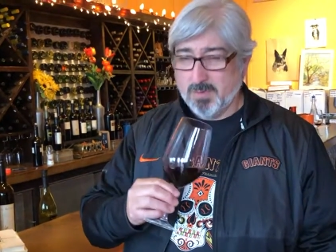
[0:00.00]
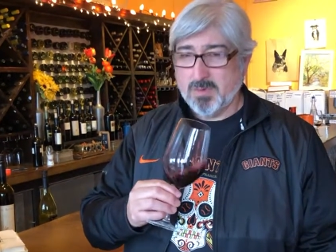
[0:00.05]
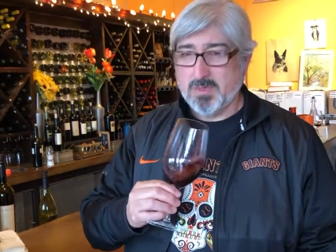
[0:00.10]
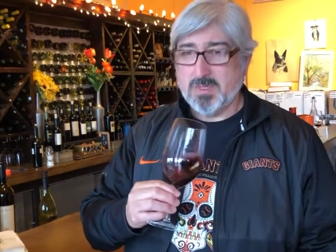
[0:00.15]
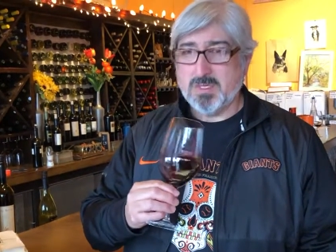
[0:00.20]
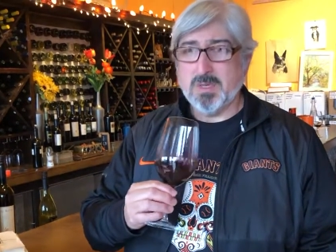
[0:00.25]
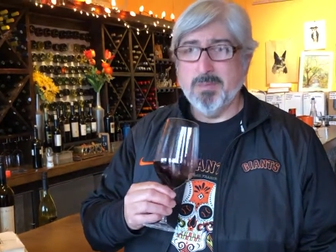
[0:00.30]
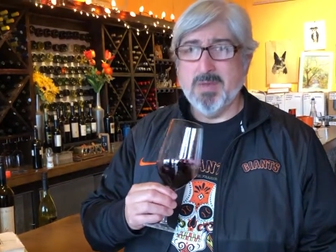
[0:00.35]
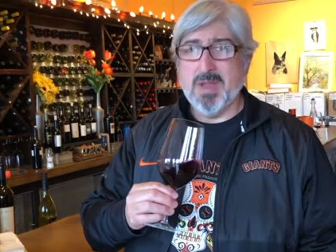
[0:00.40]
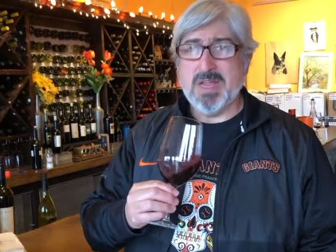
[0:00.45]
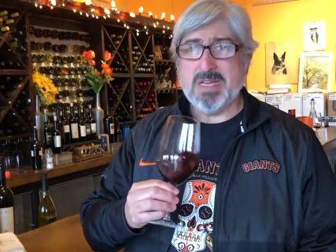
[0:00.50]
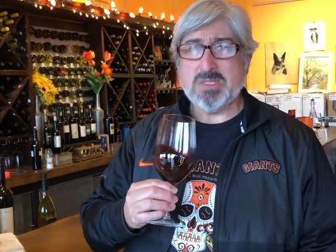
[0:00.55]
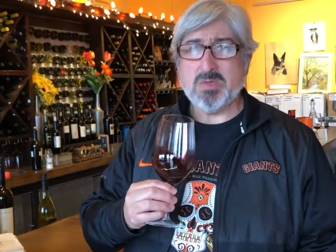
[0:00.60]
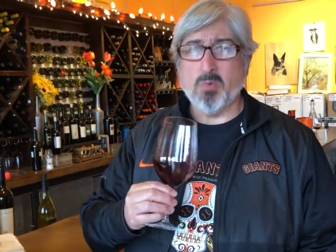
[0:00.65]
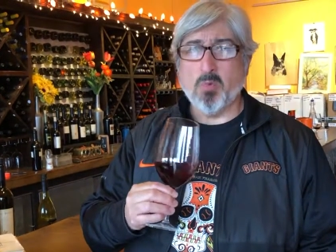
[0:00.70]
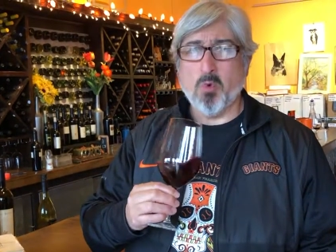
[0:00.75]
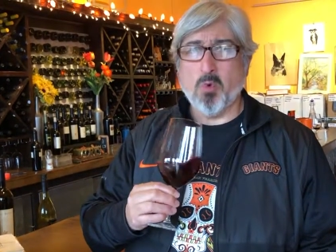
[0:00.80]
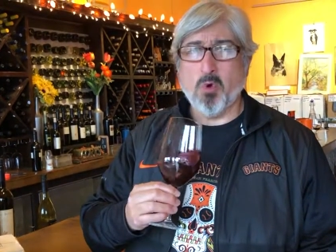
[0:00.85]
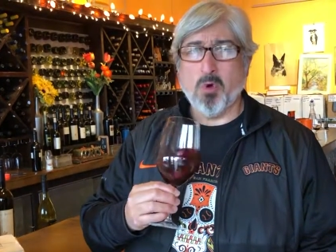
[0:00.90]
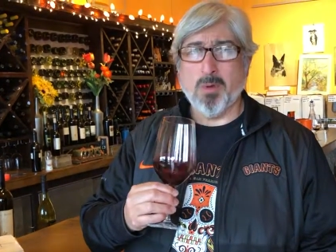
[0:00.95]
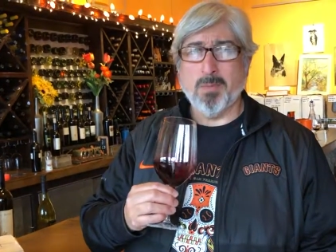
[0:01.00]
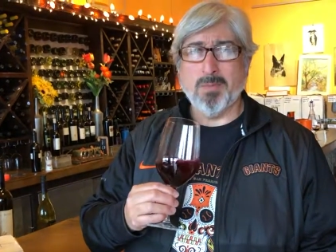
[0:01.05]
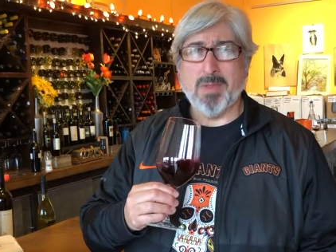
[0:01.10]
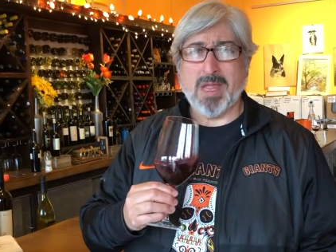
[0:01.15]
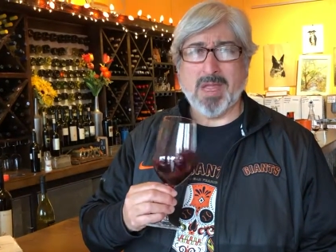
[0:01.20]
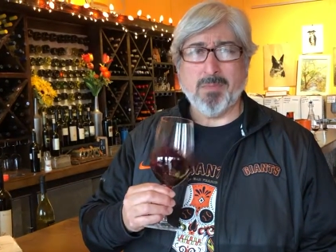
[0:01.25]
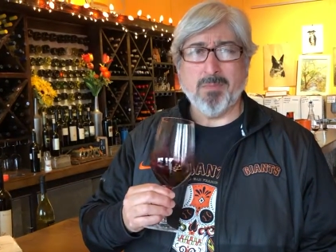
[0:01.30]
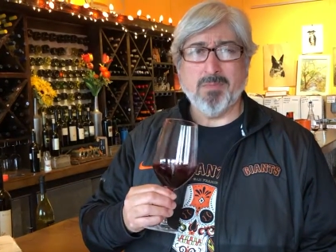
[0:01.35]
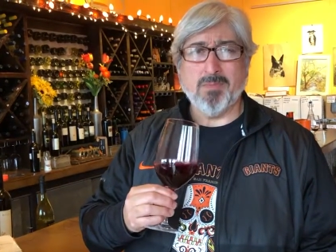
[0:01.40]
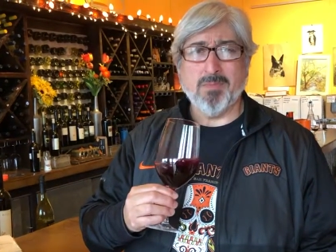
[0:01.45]
some nice warm,
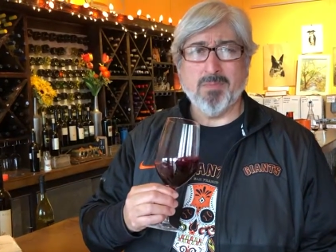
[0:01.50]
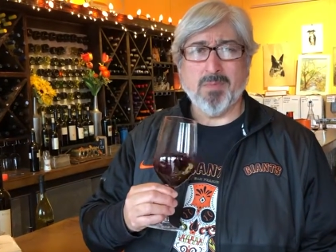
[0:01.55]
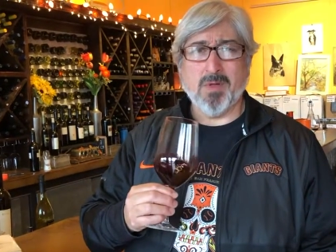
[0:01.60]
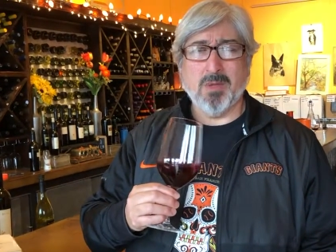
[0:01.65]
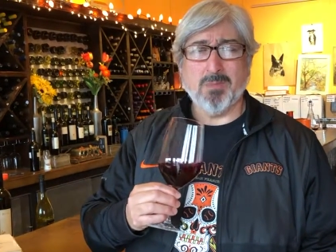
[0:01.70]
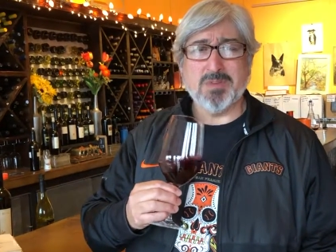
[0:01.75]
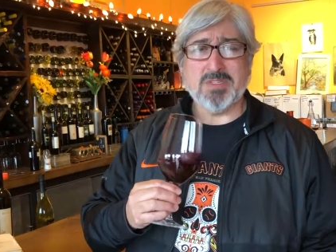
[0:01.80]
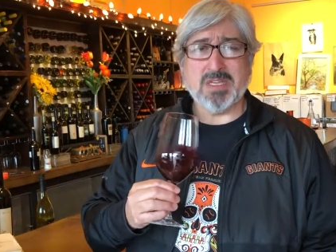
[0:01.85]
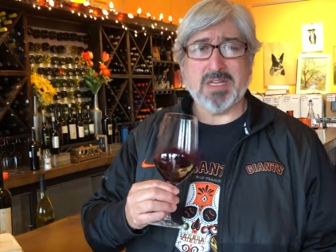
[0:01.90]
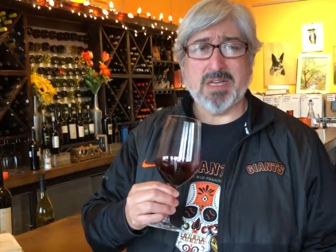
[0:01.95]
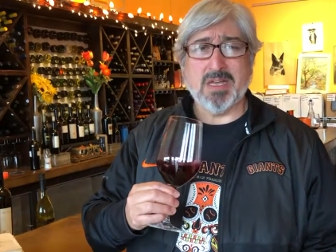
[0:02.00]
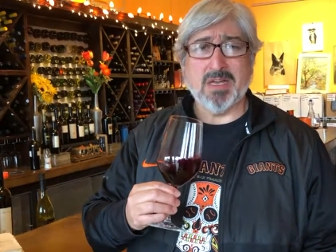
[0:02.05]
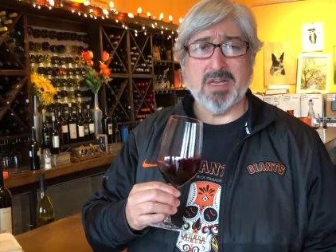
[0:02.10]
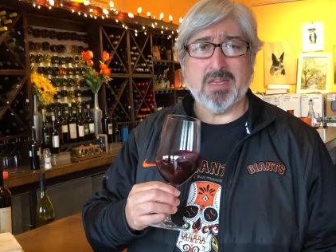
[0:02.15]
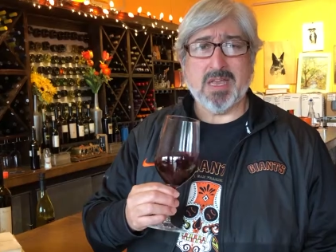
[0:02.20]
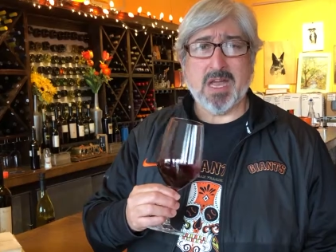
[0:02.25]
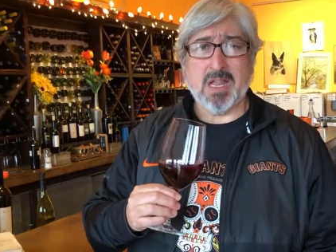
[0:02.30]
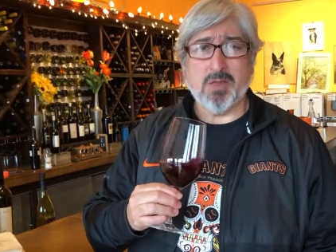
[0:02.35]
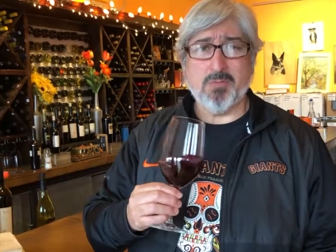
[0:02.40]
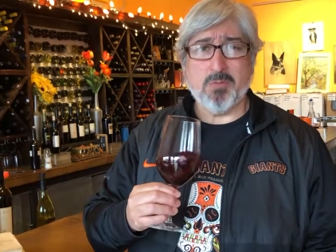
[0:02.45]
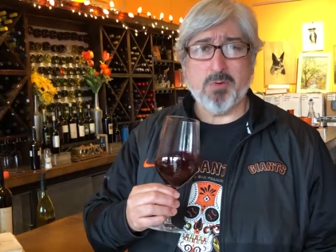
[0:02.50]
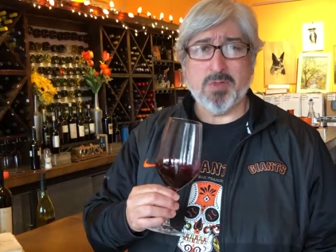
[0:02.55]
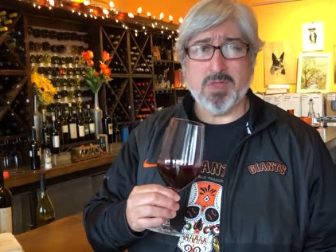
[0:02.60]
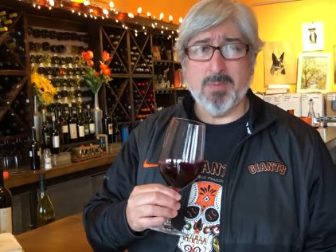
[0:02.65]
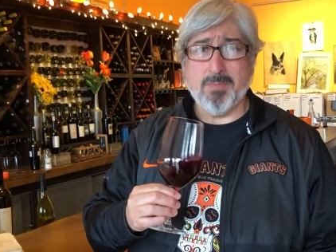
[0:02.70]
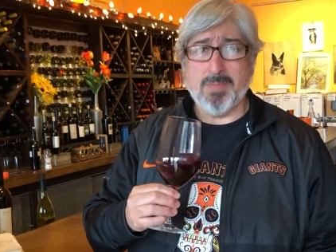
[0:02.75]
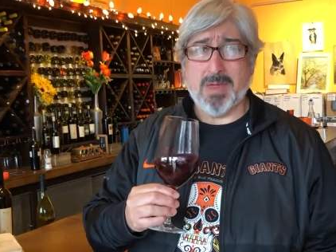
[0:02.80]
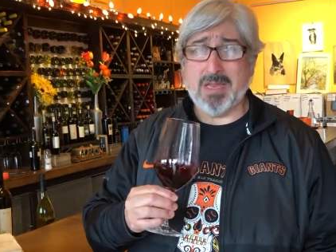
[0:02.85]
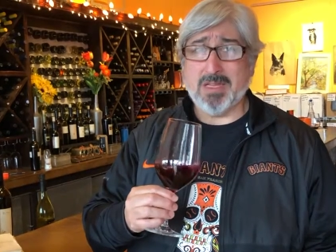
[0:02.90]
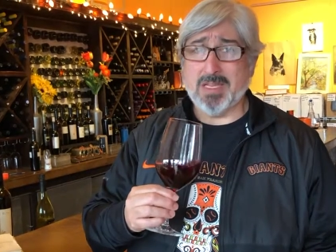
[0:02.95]
like almost like a
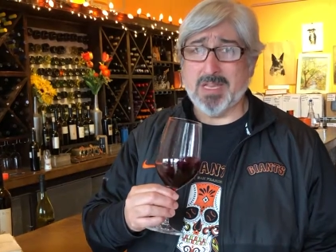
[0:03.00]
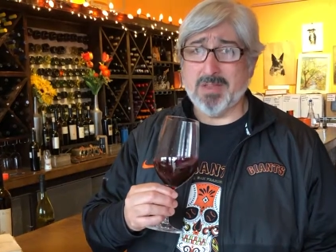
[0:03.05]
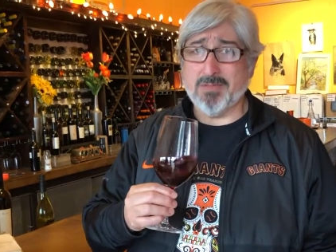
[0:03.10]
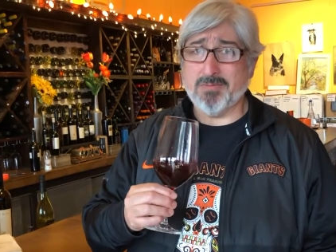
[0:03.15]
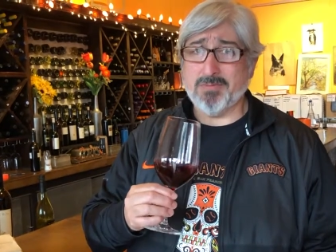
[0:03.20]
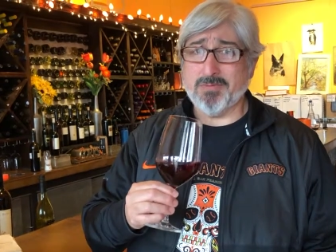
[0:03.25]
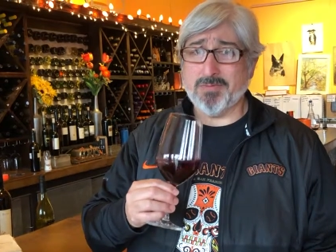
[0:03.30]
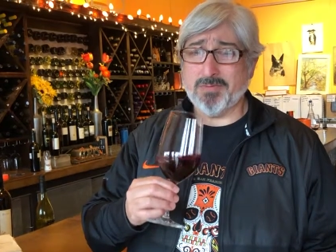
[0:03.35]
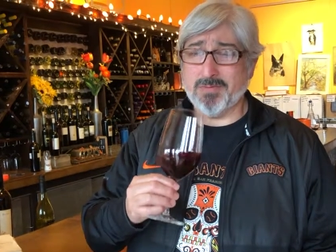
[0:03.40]
California bay leaf.